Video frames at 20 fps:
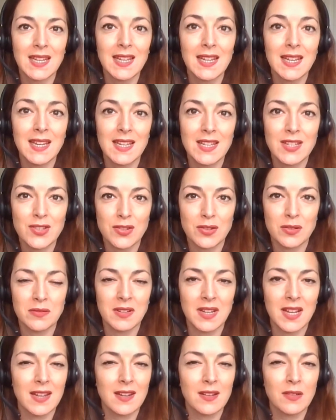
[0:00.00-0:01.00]
history
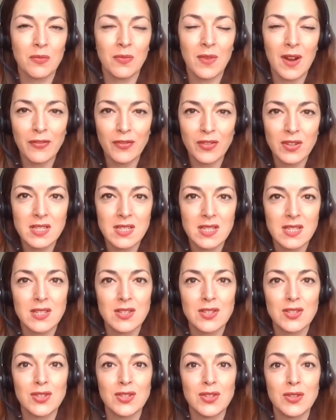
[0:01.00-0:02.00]
and in references
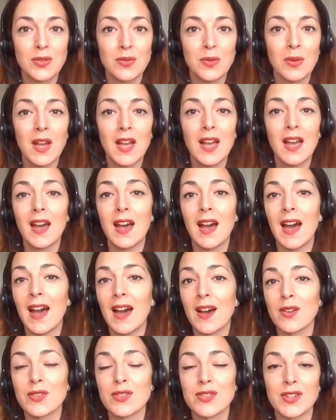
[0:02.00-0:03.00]
to
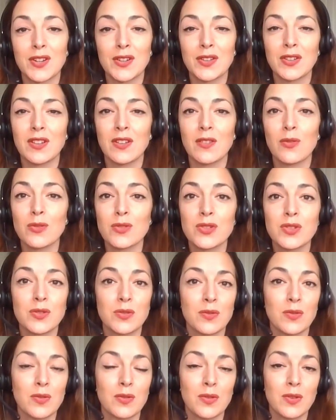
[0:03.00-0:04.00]
how certain
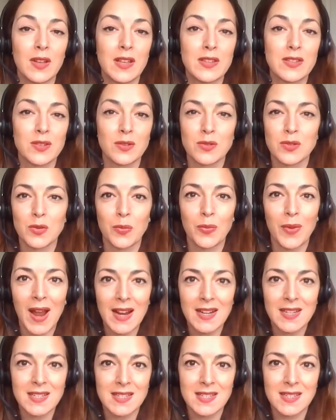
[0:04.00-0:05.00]
cultural and social
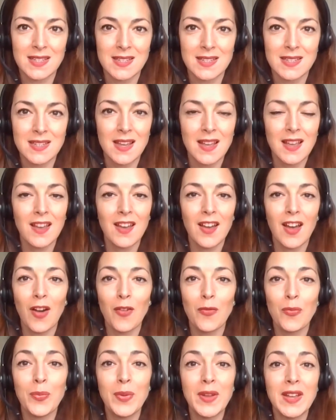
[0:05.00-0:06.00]
practices
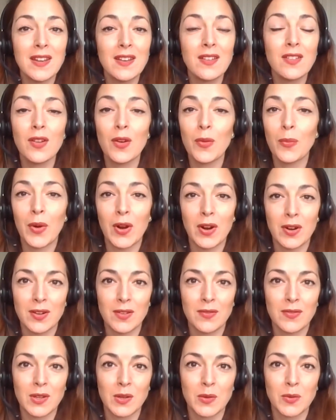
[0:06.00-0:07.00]
have been part of
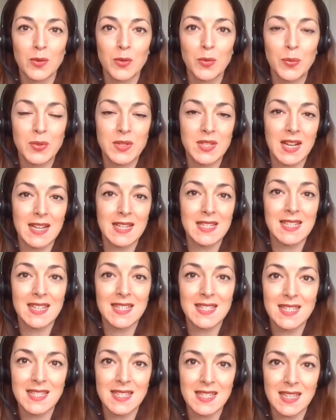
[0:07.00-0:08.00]
the group's
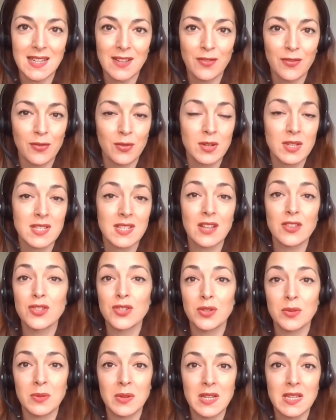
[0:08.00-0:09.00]
identity for
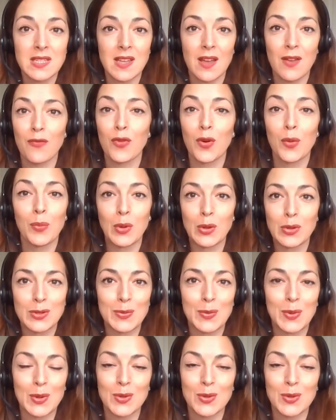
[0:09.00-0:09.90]
centuries and for multiple